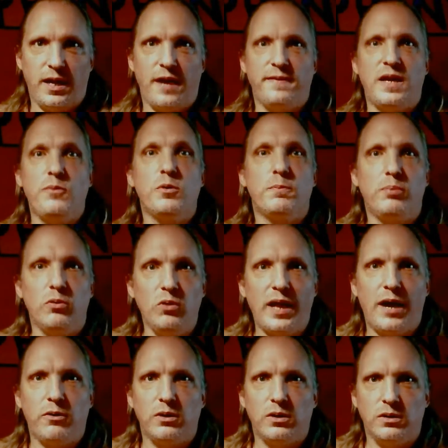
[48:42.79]
and they would pull
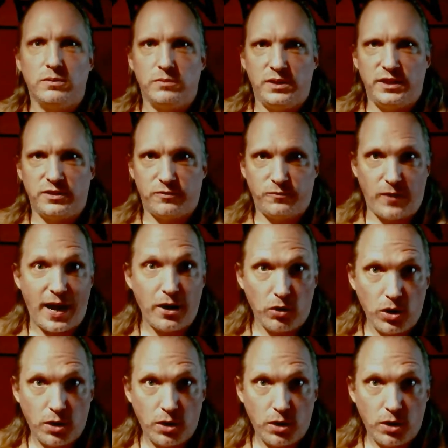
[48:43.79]
out these fire